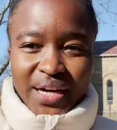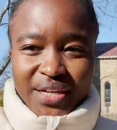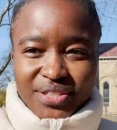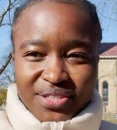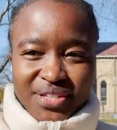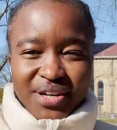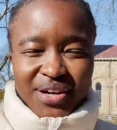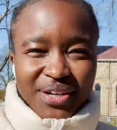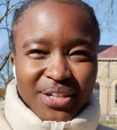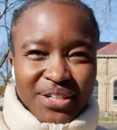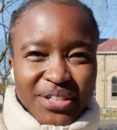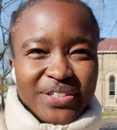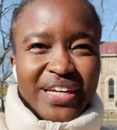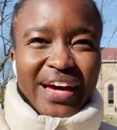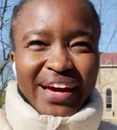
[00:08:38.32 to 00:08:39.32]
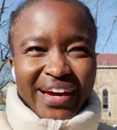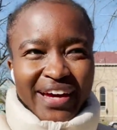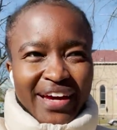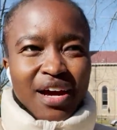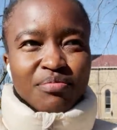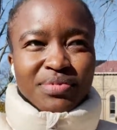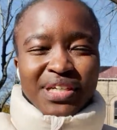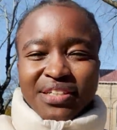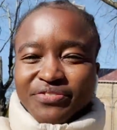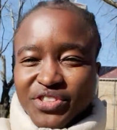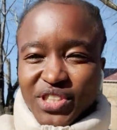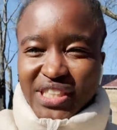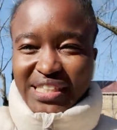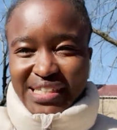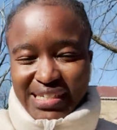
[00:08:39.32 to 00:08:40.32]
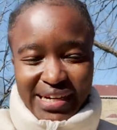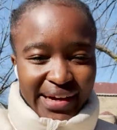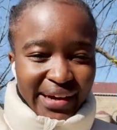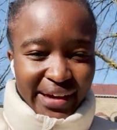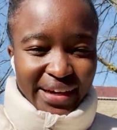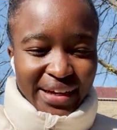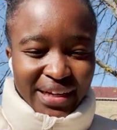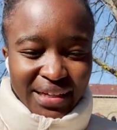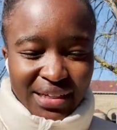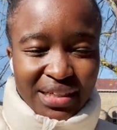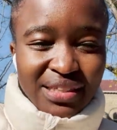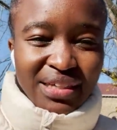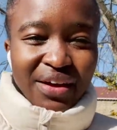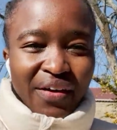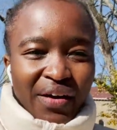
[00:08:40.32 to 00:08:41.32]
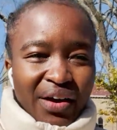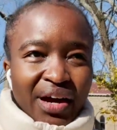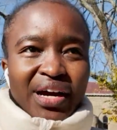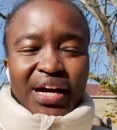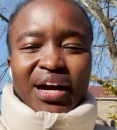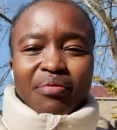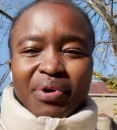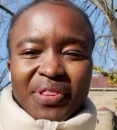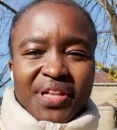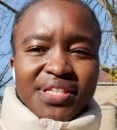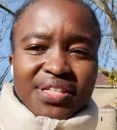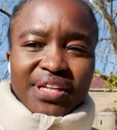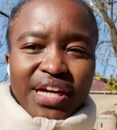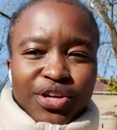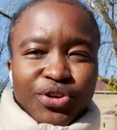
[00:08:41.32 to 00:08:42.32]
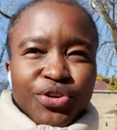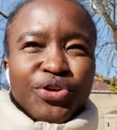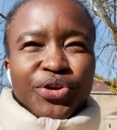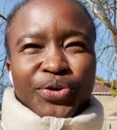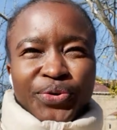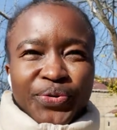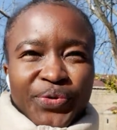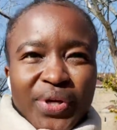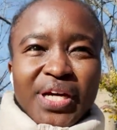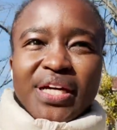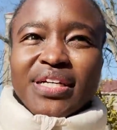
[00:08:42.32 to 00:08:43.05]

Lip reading: So yay, I'm done for the day. I think it's like noon.